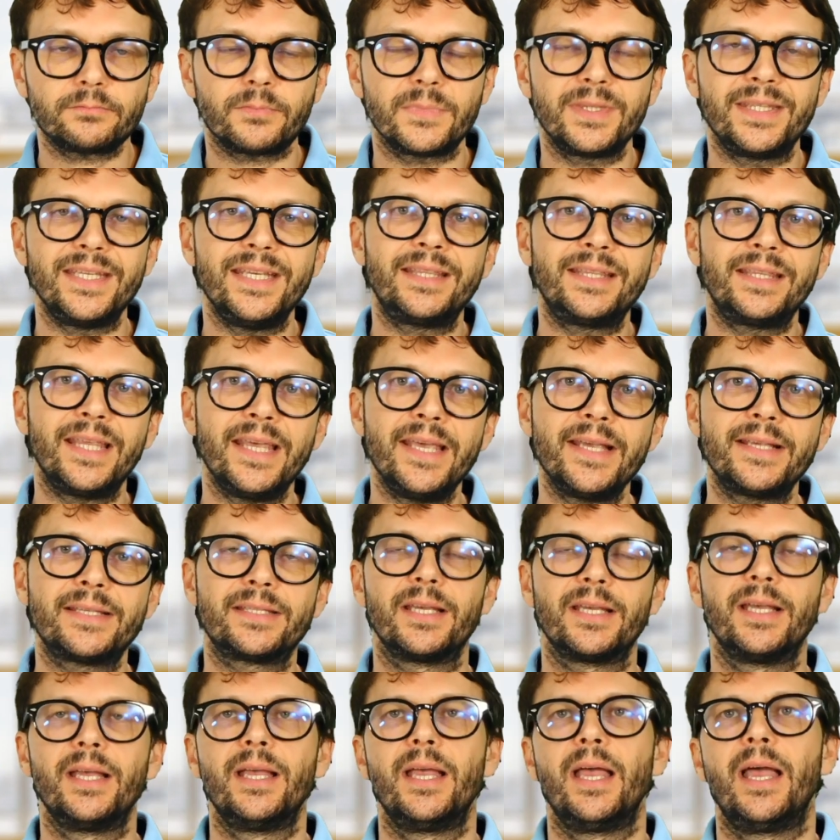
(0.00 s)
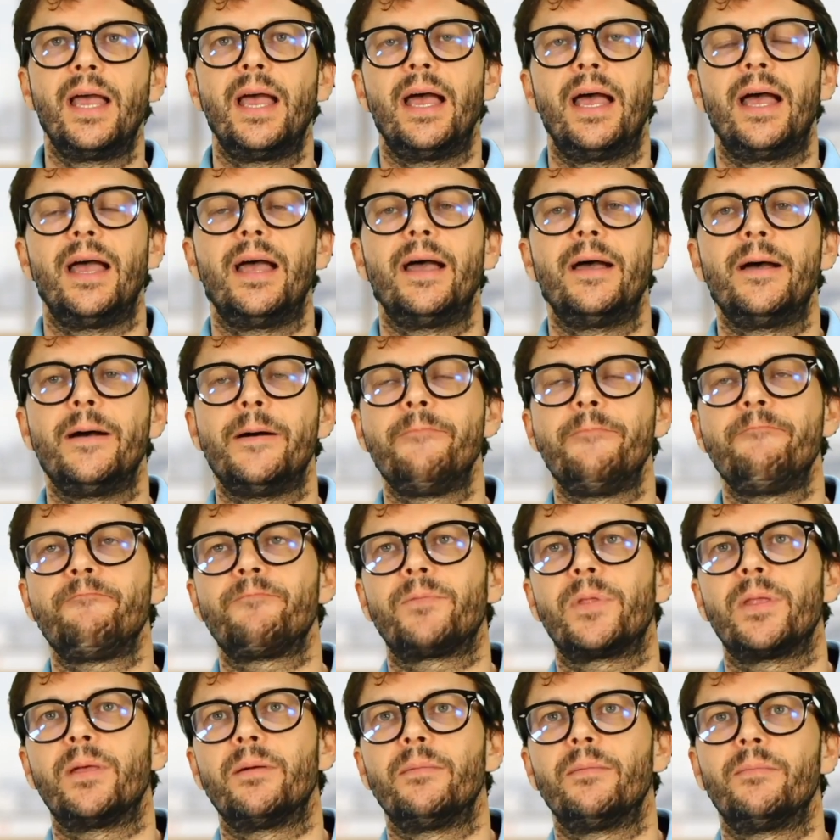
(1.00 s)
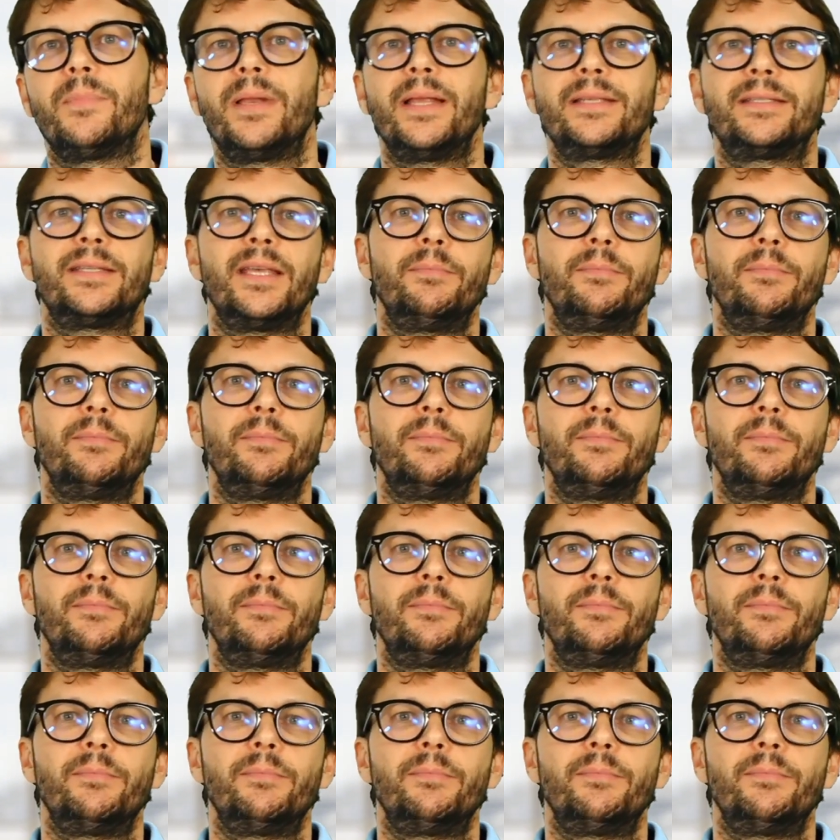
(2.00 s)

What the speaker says: It takes let's say